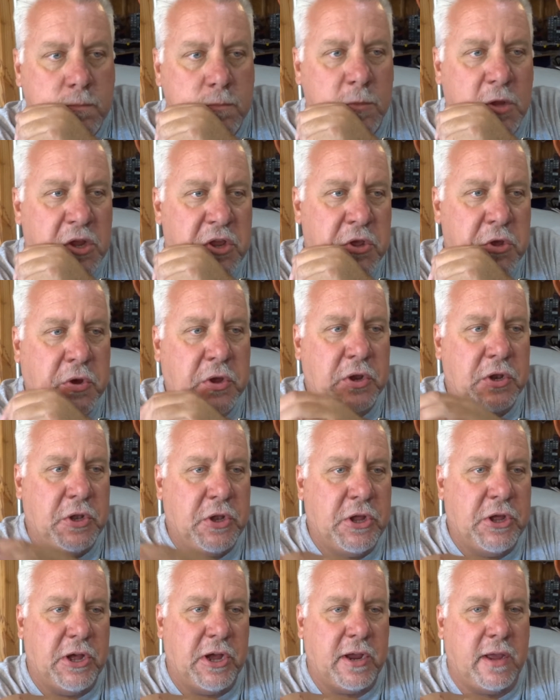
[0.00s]
You can
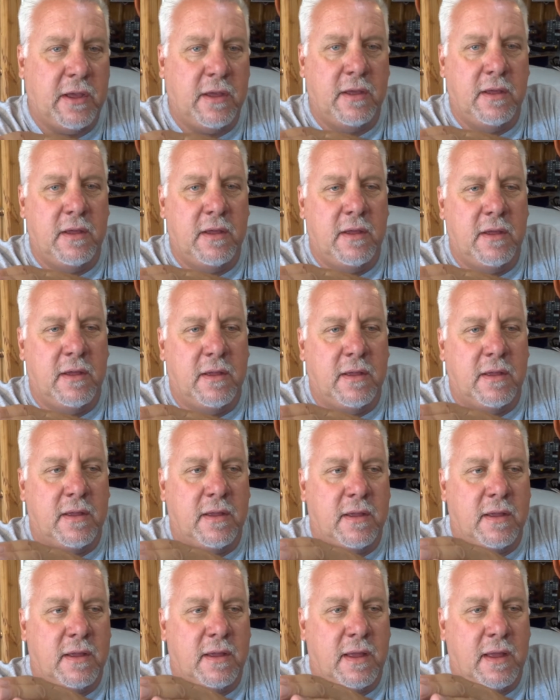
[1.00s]
look,
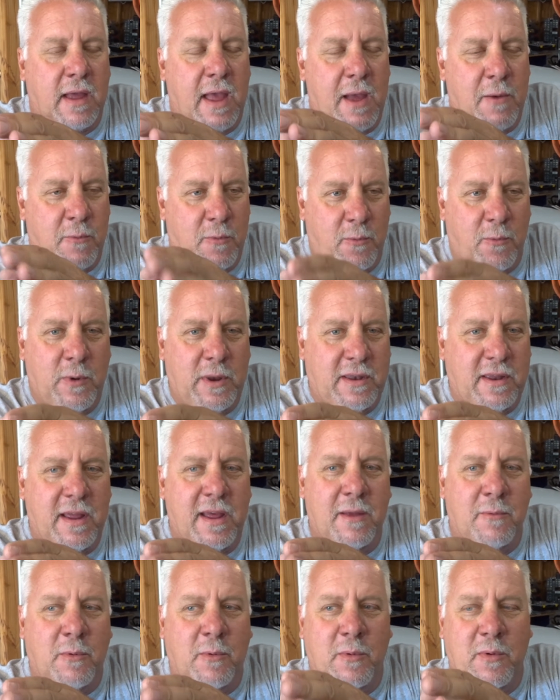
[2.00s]
and we
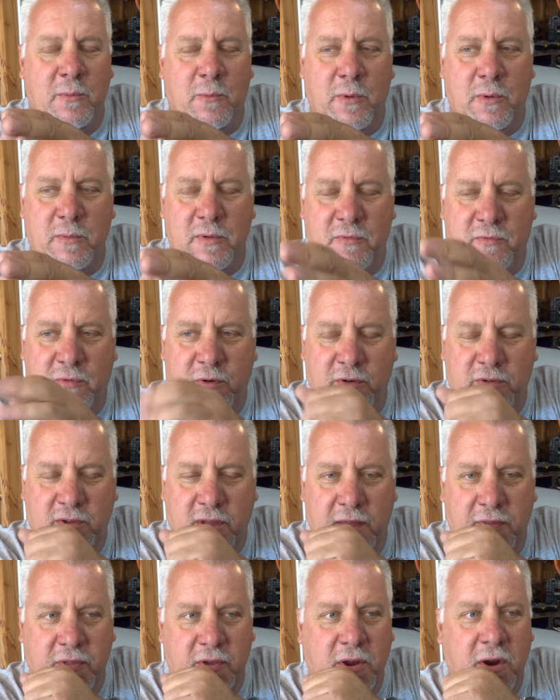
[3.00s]
did when we first
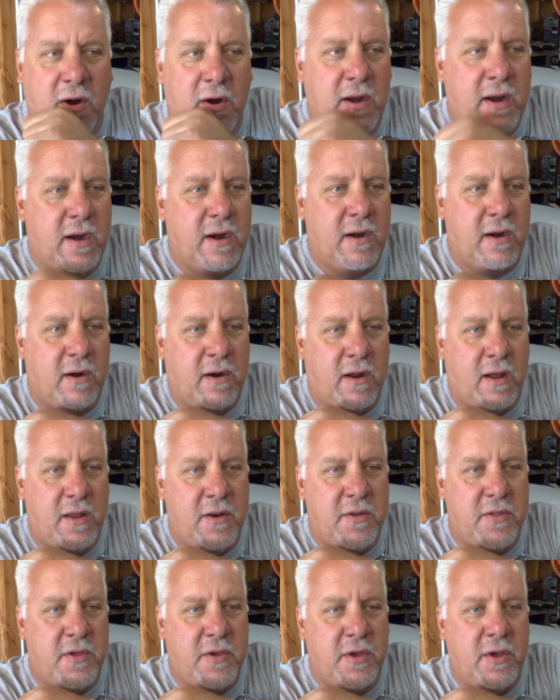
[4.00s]
got the car here,
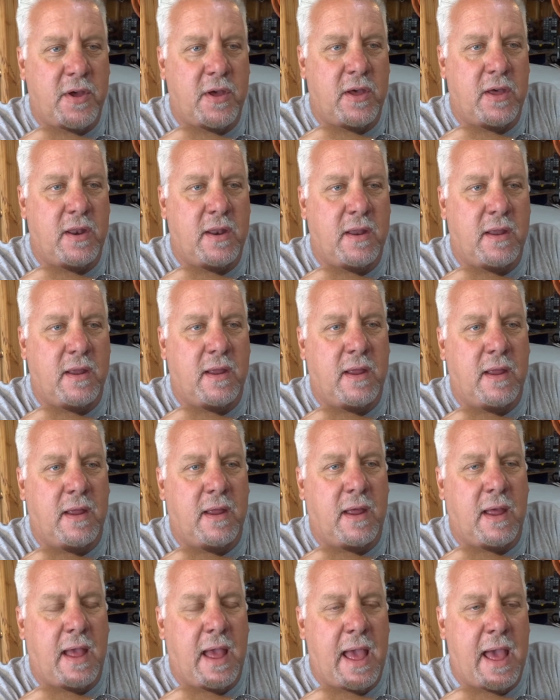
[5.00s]
under the hood,
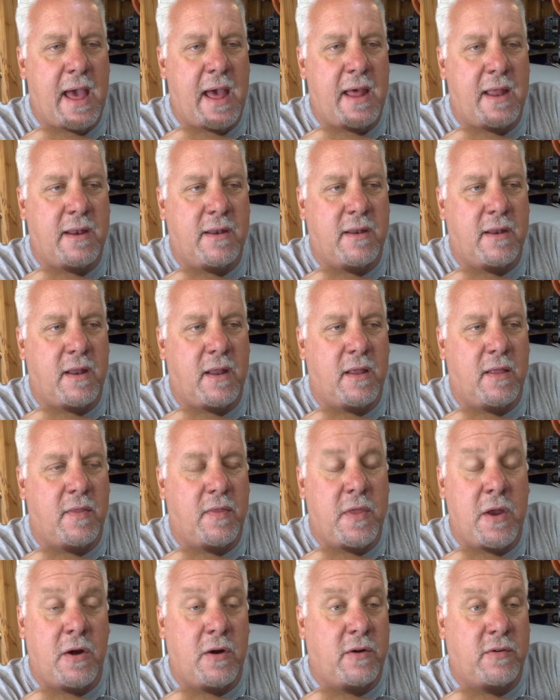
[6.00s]
and
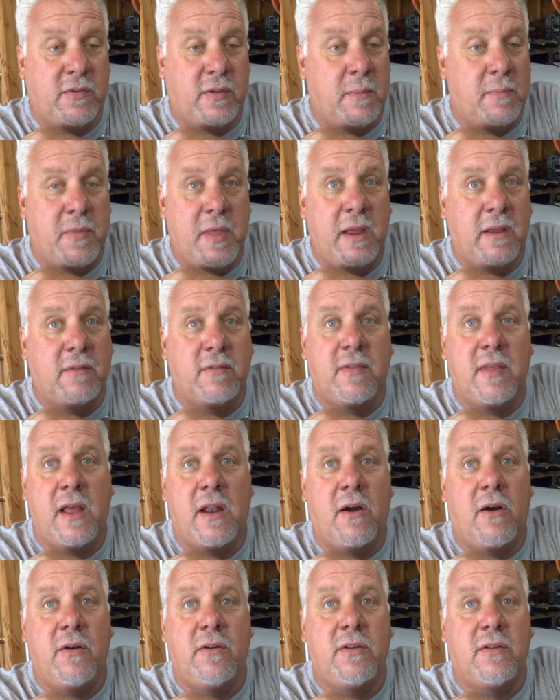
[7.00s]
there are some things that
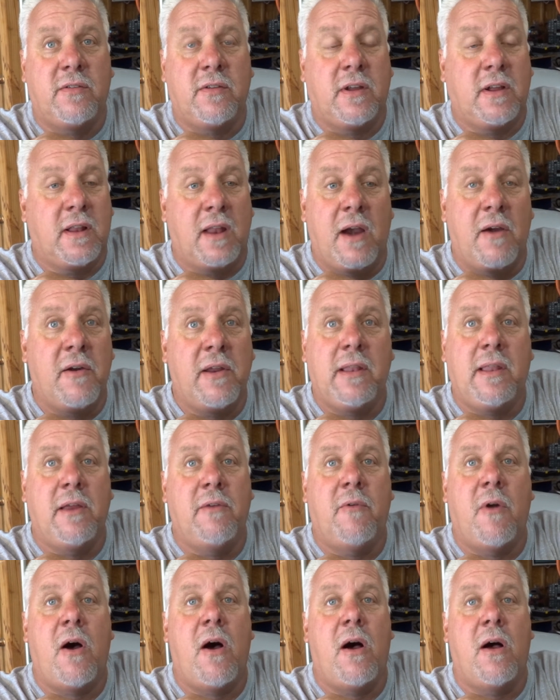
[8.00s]
are just glaringly
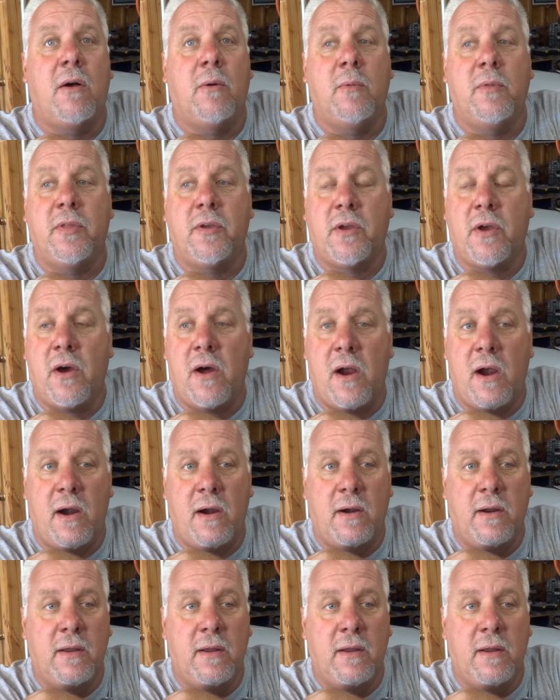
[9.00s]
wrong with the car.